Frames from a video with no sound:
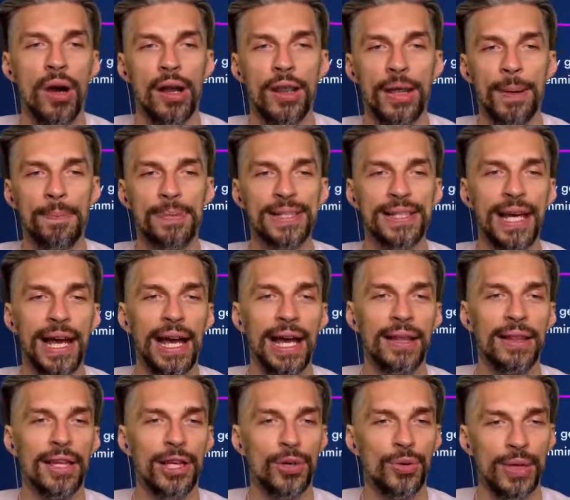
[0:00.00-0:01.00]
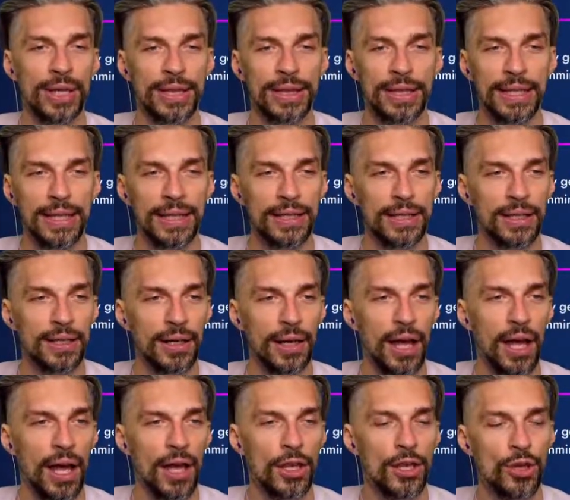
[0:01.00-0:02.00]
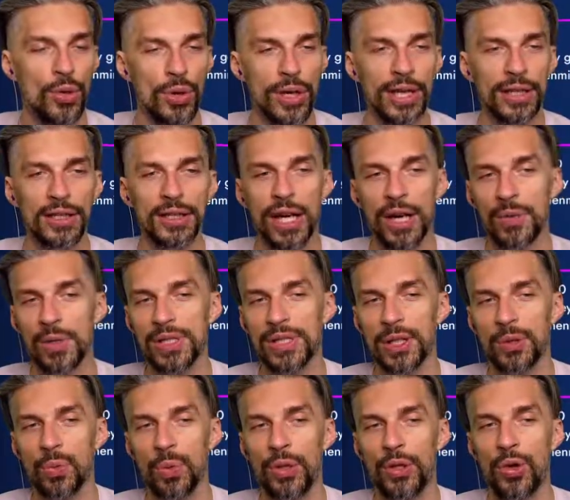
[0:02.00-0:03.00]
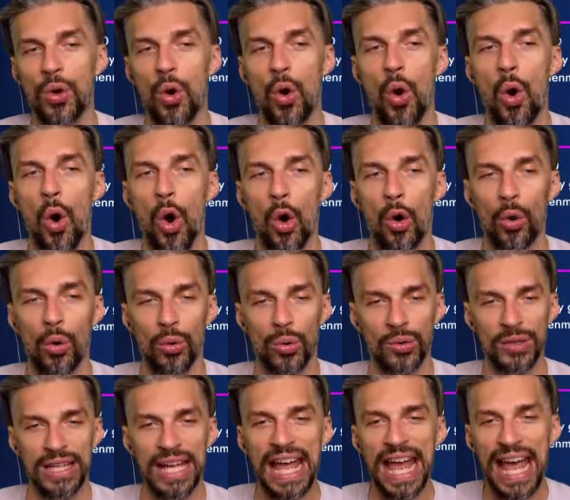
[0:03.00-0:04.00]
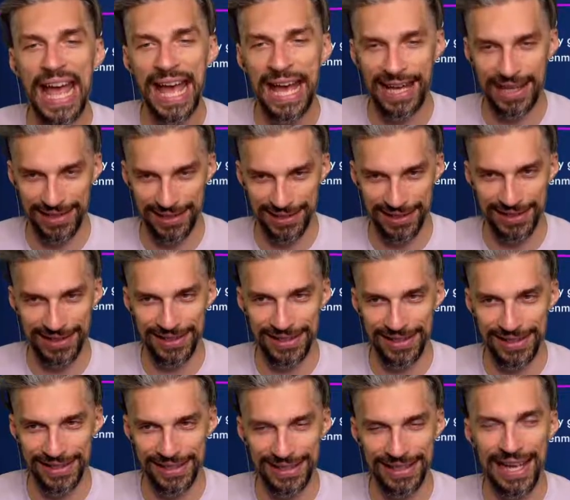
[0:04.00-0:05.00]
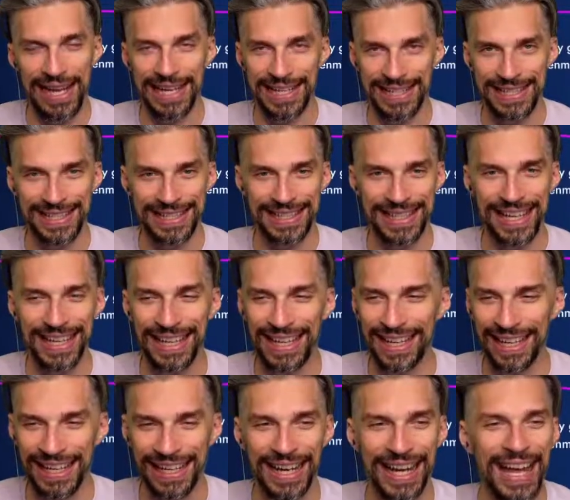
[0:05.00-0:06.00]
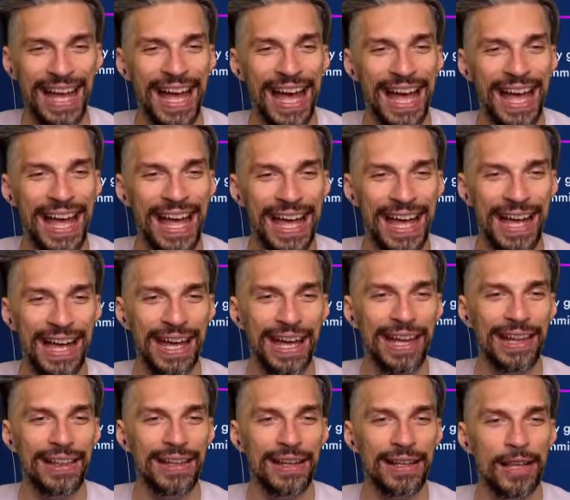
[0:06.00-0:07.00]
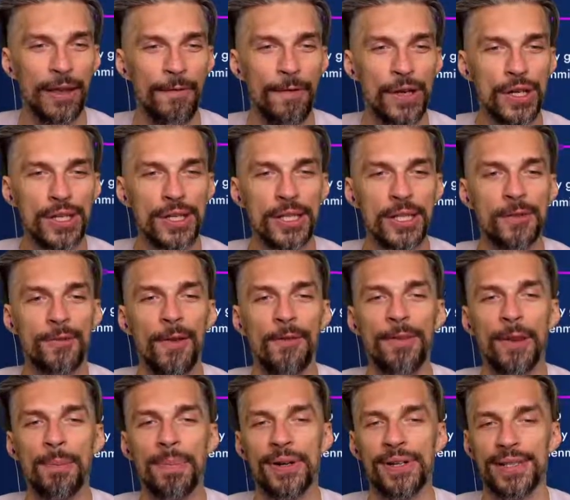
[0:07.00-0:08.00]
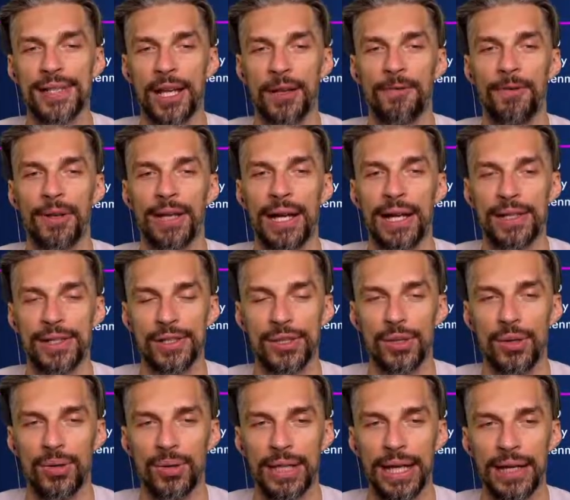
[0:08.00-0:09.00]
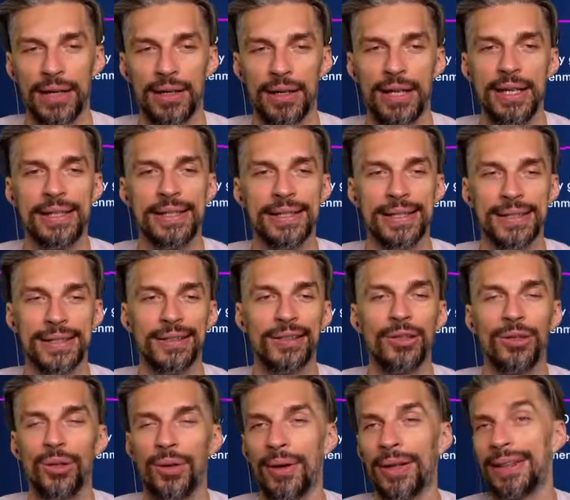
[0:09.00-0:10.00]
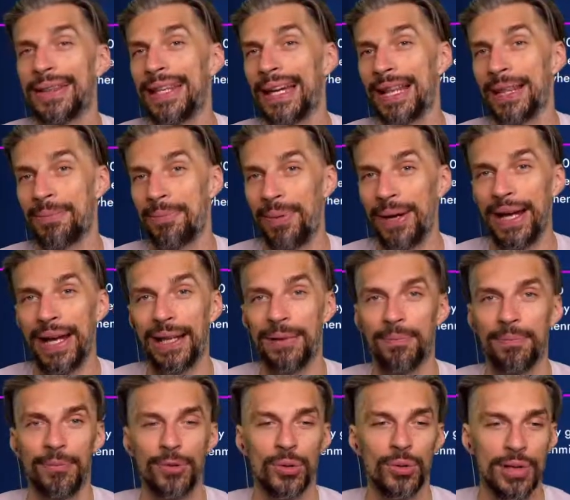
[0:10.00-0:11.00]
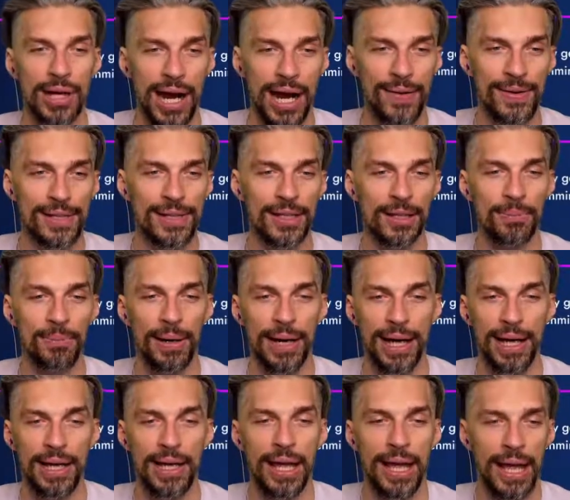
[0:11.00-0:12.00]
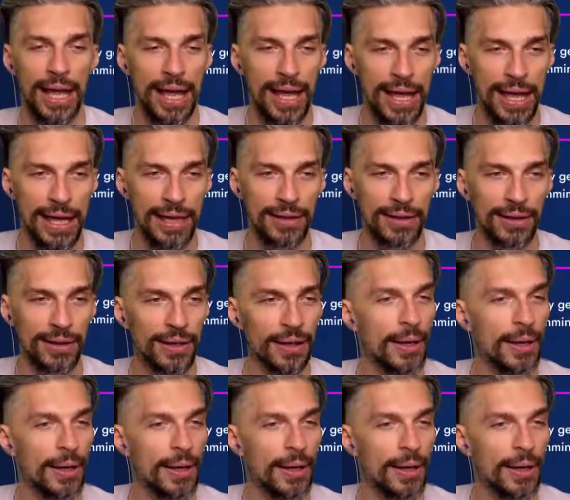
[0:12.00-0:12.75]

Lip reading: the Psyne, the green thing, you can harvest it with your own hands. Nice. And the efficiency is 50% for that. So like, it's not that bad to harvest it by hand.